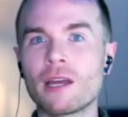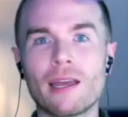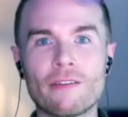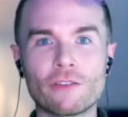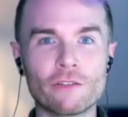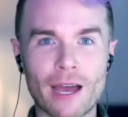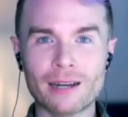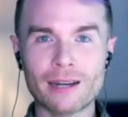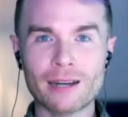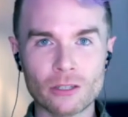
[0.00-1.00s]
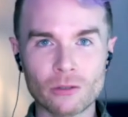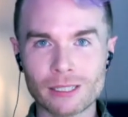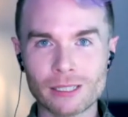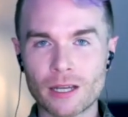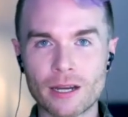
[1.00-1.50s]
If you found another UX
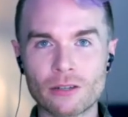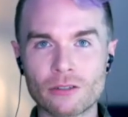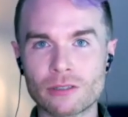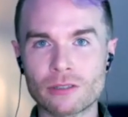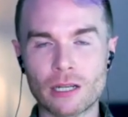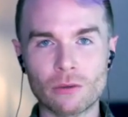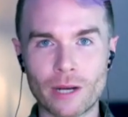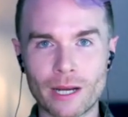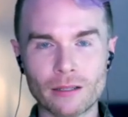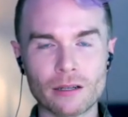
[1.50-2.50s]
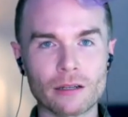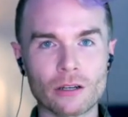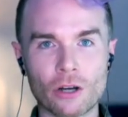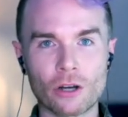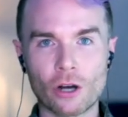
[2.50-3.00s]
designer who's done it well,
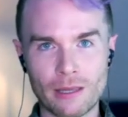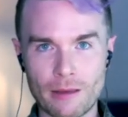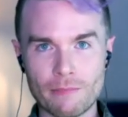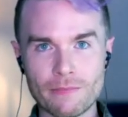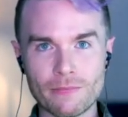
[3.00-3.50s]
copy them